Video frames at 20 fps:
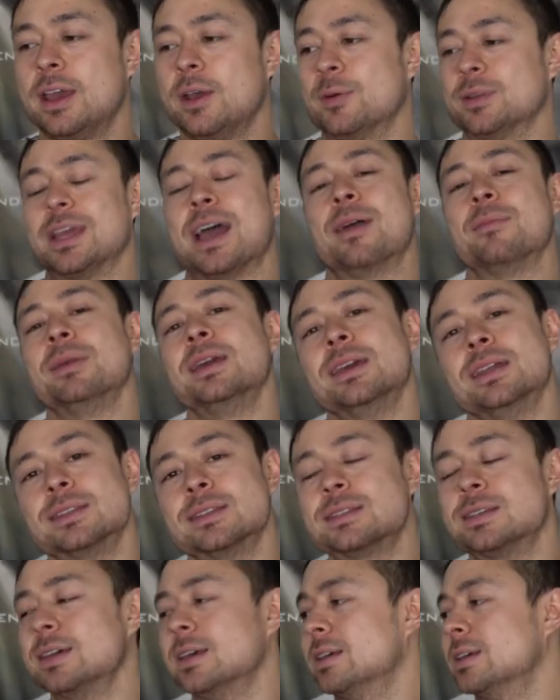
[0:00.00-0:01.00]
What that
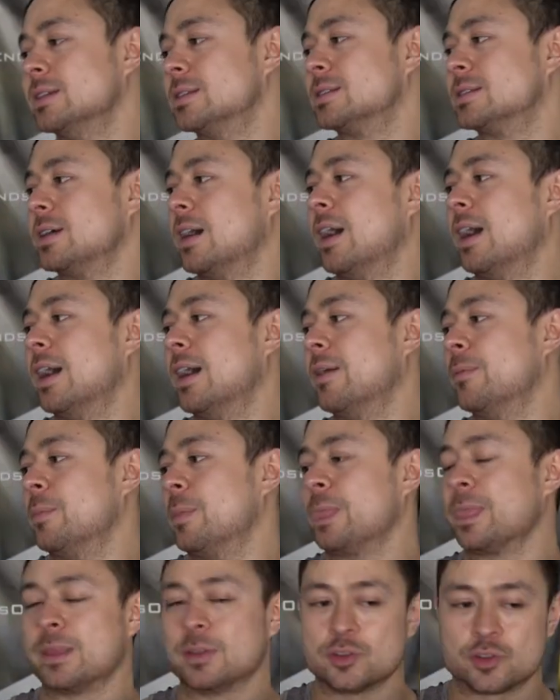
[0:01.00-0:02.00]
means is
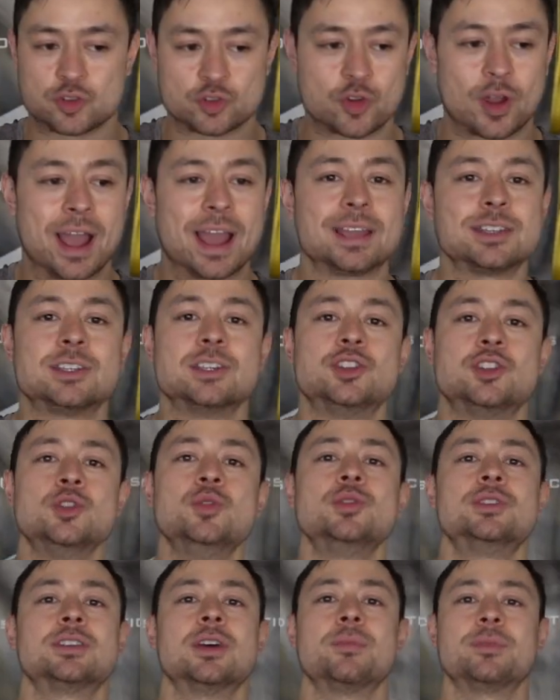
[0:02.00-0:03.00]
uh, trying to
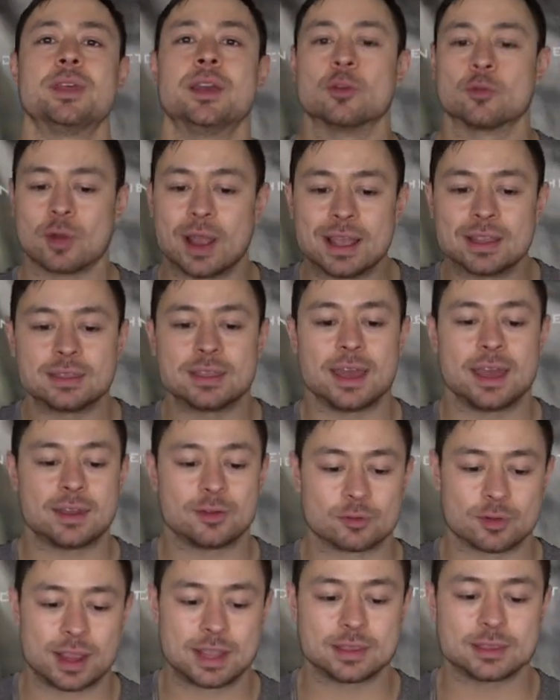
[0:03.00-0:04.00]
do something right
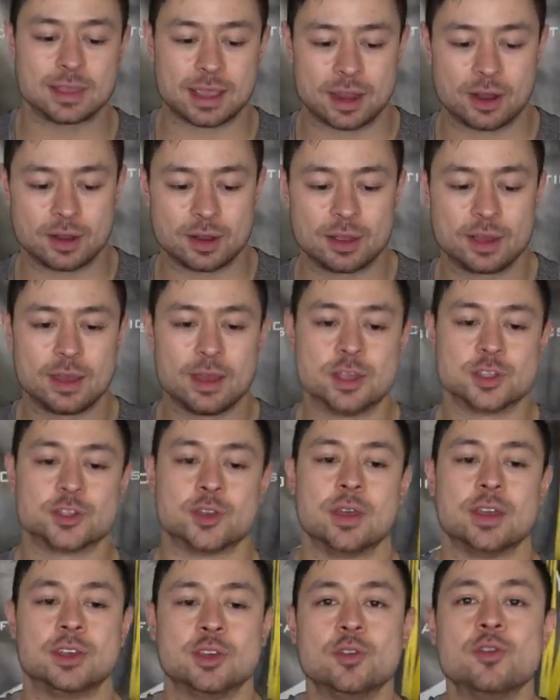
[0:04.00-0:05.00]
then, right there,
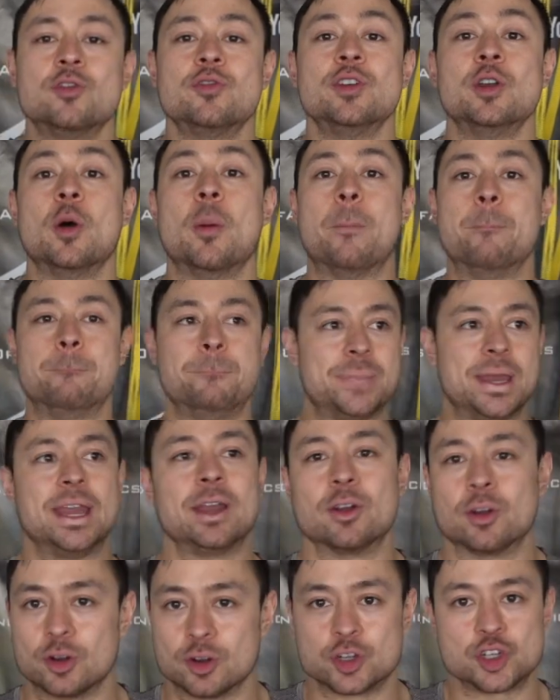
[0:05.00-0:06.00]
so that you feel
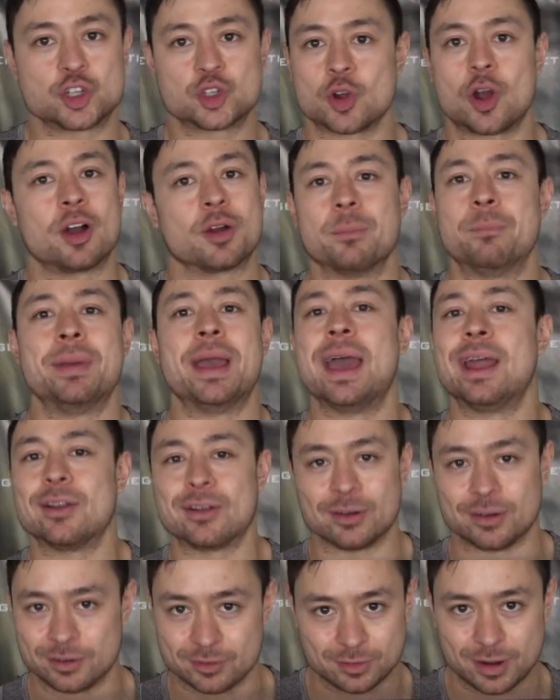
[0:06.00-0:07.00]
bigger, stronger,
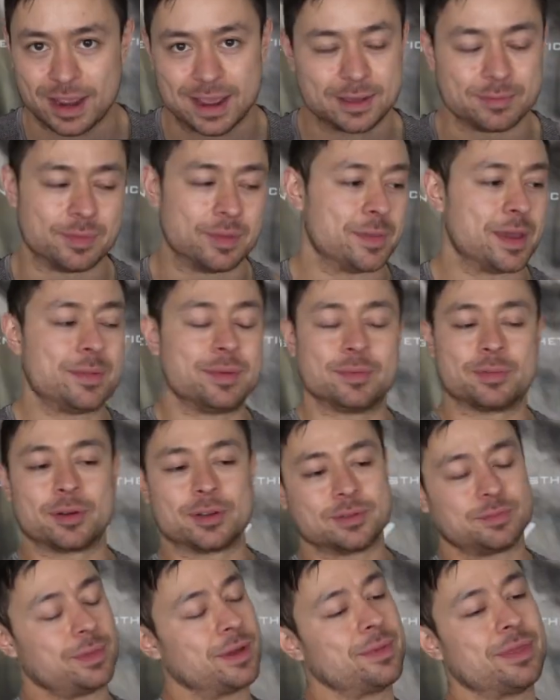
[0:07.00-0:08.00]
better, right? Than maybe
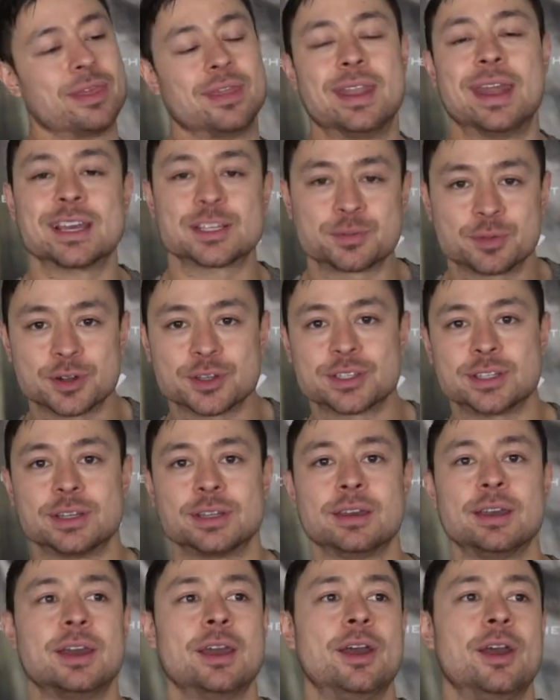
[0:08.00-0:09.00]
maybe than the next
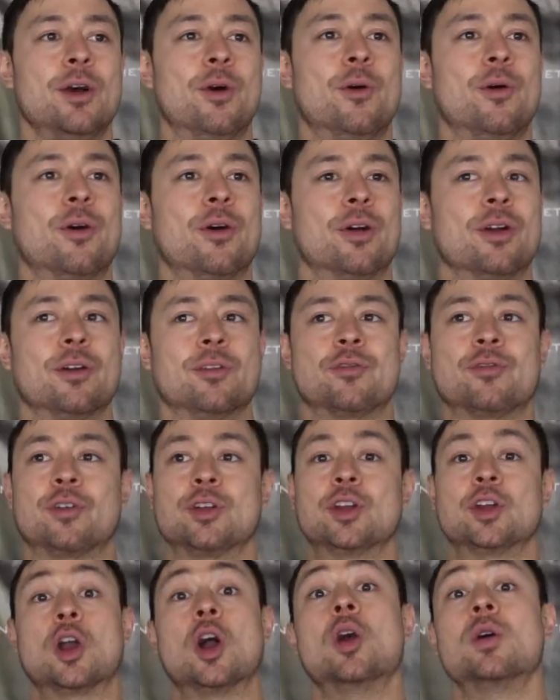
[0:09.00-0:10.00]
person, or
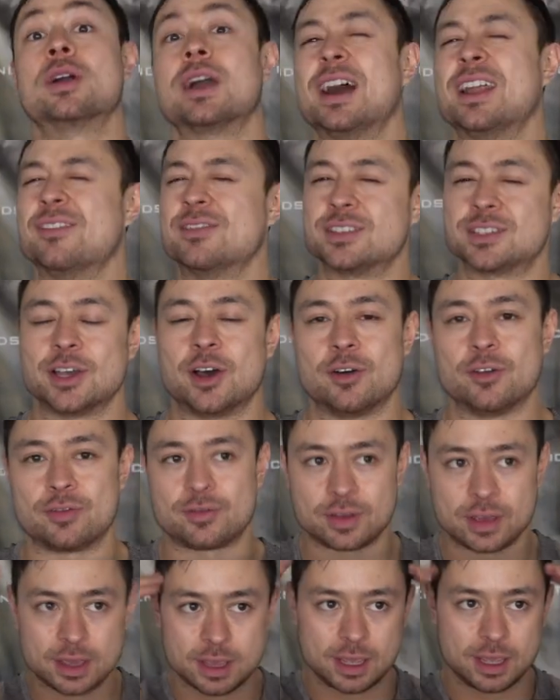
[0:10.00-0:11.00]
for your own kind of
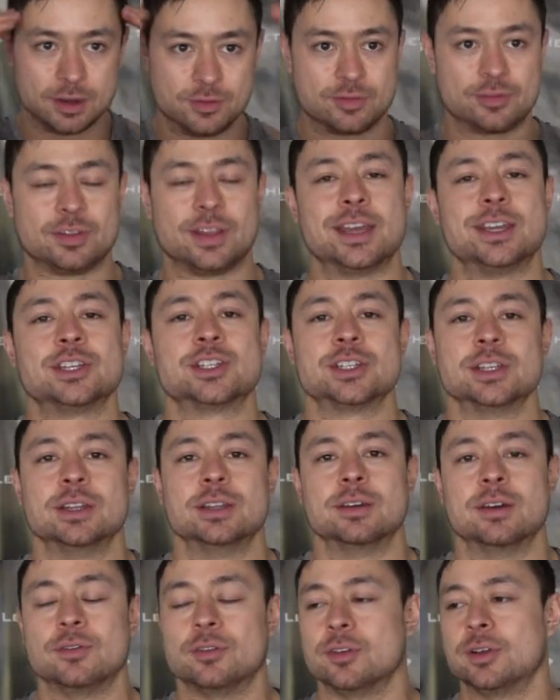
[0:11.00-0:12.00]
self
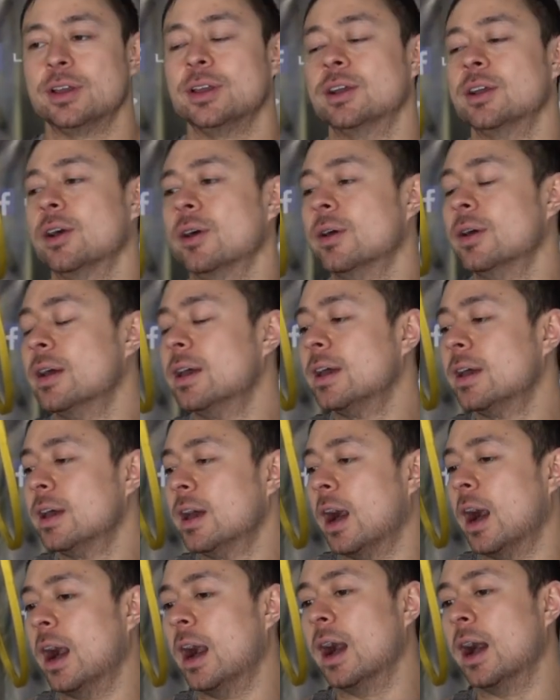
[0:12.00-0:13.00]
inflation of your ego.
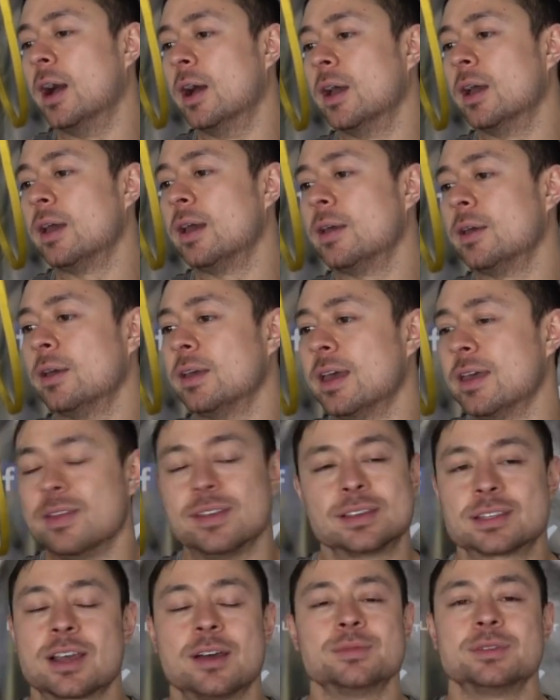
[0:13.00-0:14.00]
Uh, and
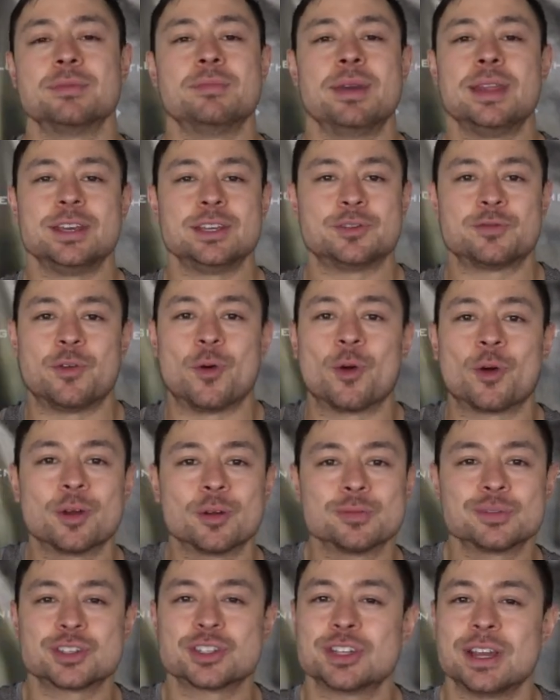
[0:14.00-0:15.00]
this comes in many
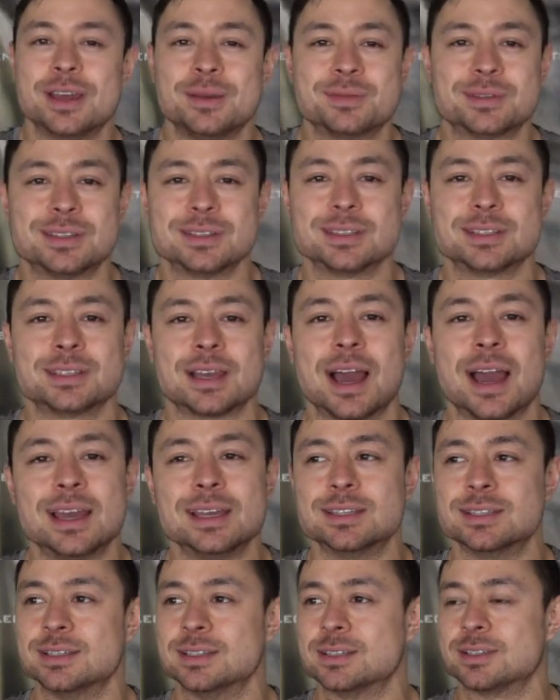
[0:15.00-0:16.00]
forms, shapes, and
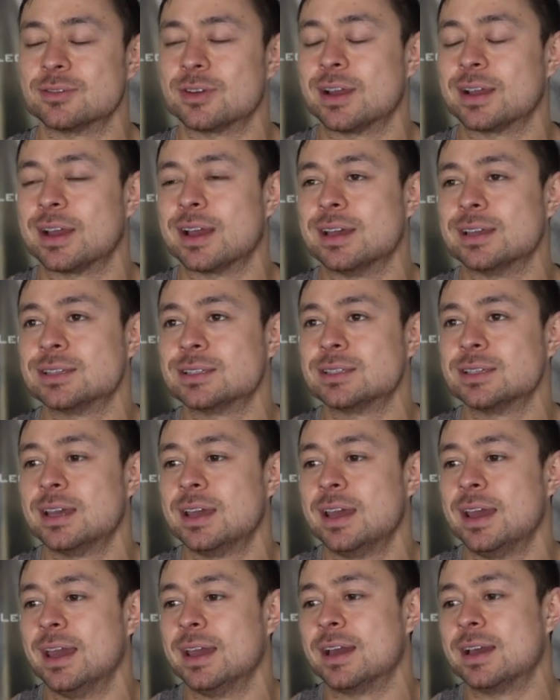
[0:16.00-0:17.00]
sizes, right guys?
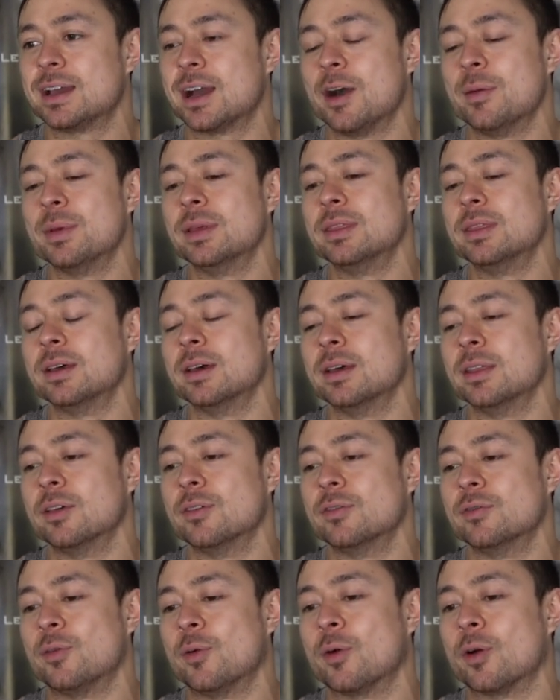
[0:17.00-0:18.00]
It could come in the,
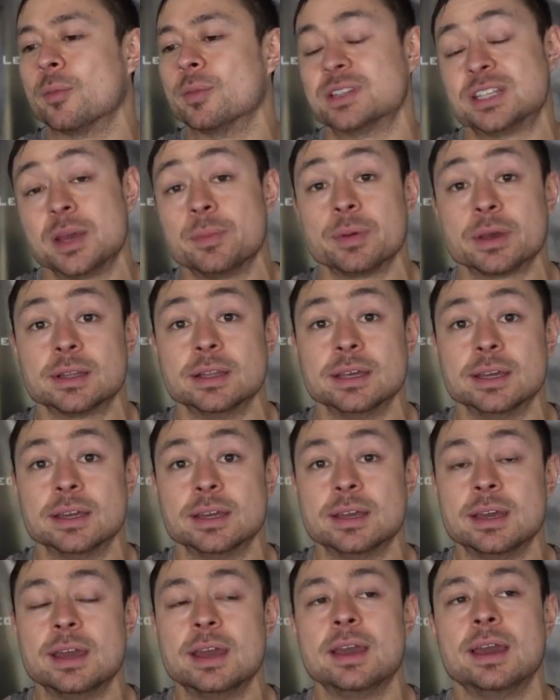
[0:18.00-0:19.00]
the form,
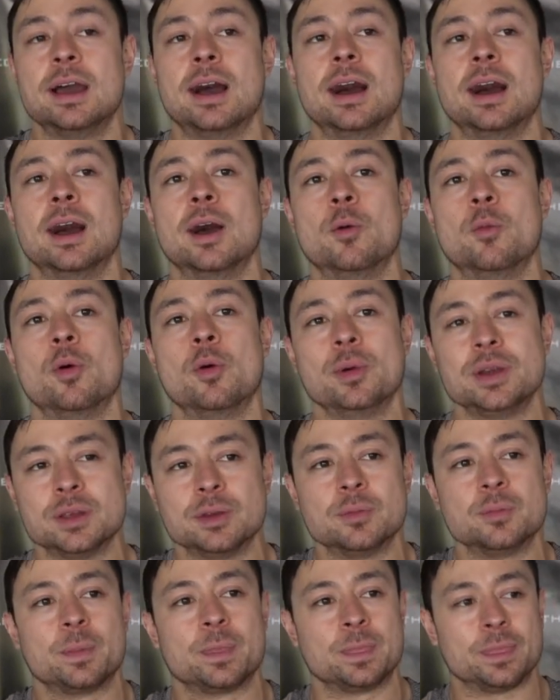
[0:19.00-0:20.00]
typically, uh, what
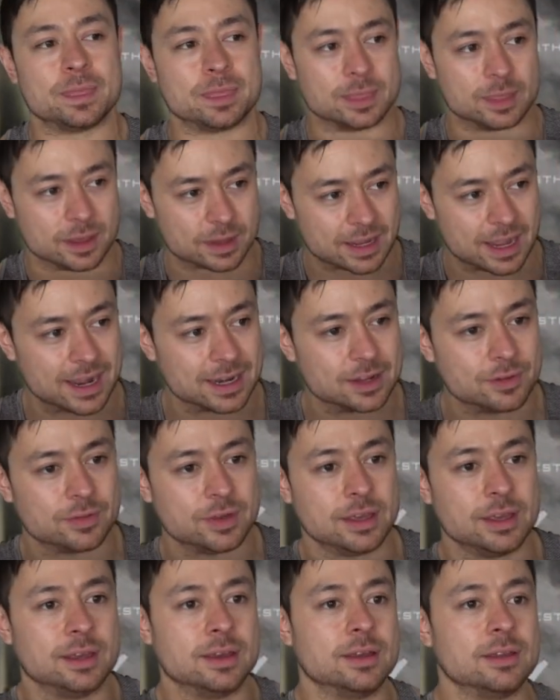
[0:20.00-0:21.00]
we, the kind
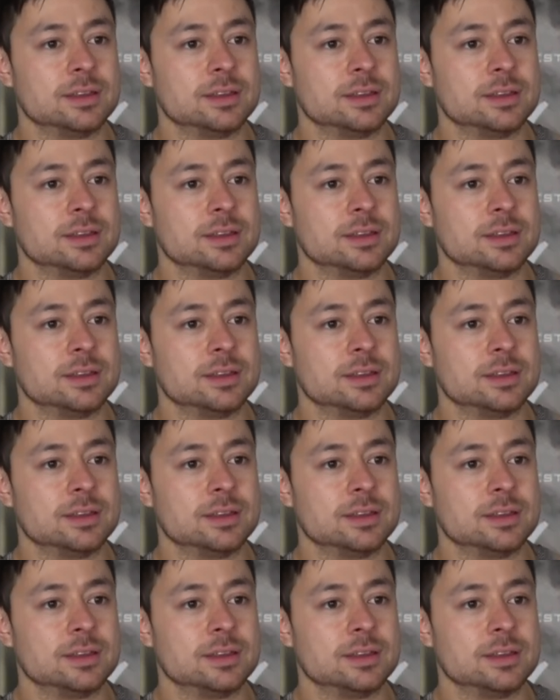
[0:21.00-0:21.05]
of